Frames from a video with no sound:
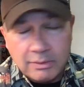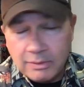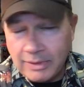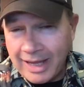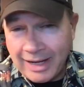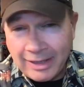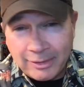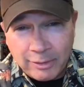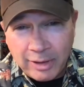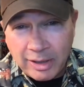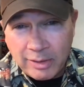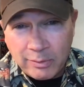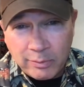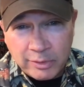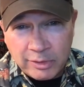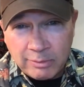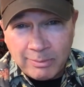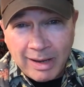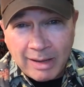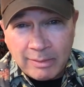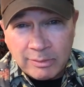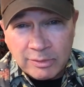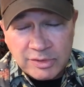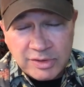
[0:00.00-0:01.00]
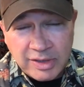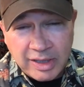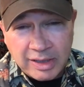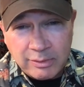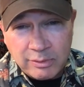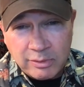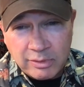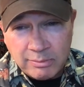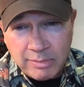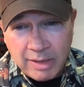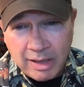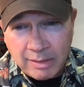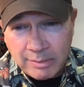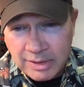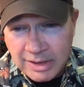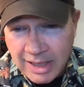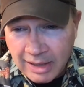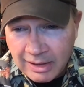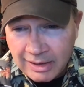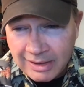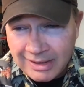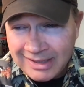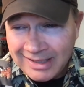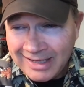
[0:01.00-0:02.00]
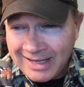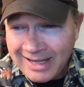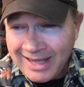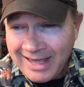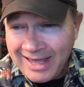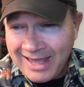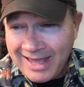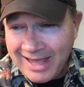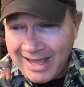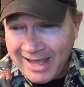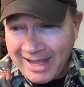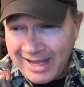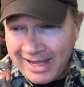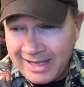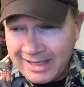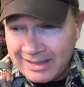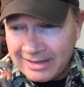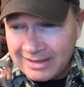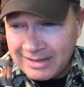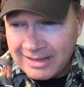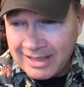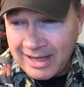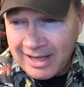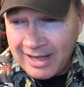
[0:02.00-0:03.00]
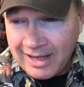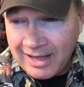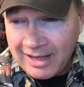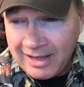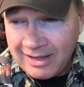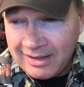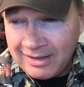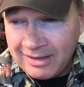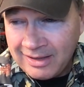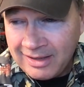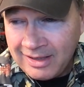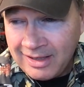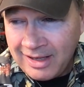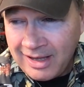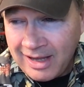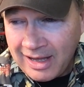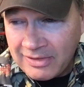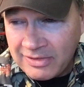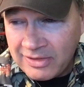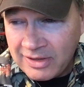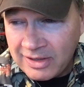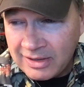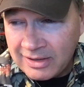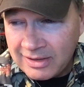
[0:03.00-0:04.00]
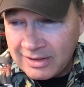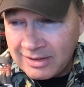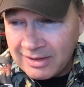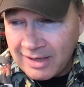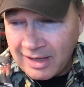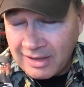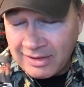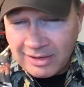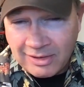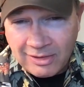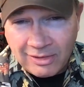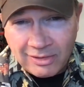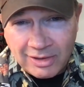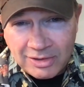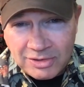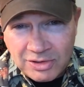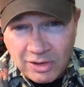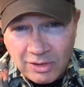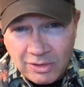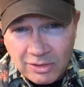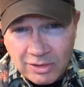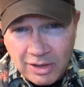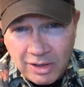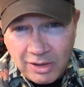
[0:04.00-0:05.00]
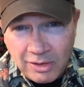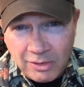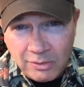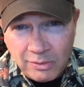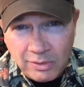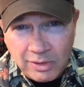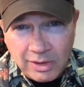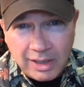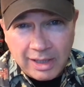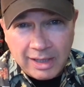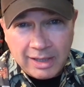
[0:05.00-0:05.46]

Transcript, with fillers: had a great winter Bible study with Bobby Kelly, and uh, I think I think I'll let y'all go.